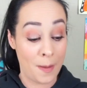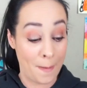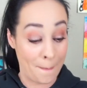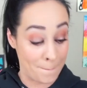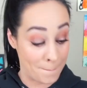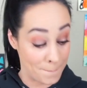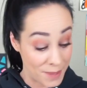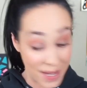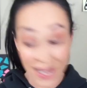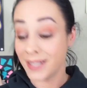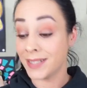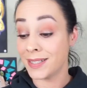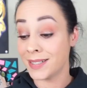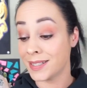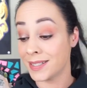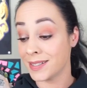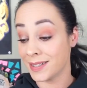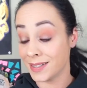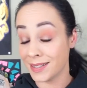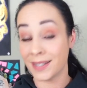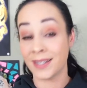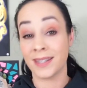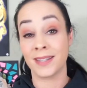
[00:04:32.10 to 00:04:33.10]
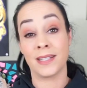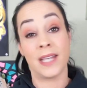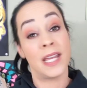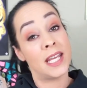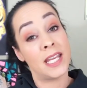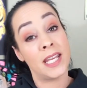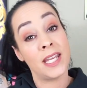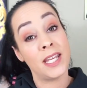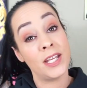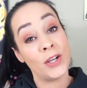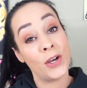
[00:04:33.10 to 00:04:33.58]
but
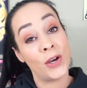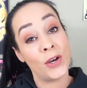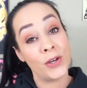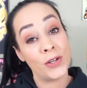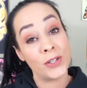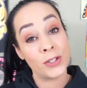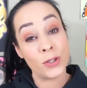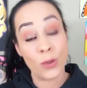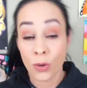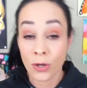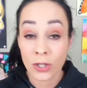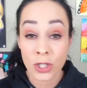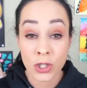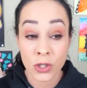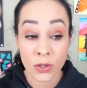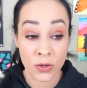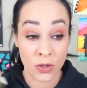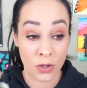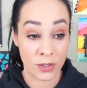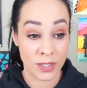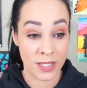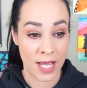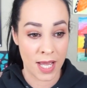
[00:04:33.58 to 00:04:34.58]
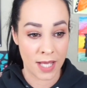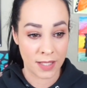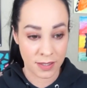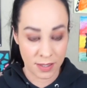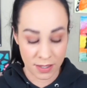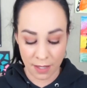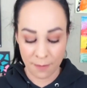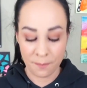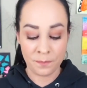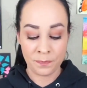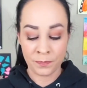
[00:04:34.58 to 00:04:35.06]
they torture those cats.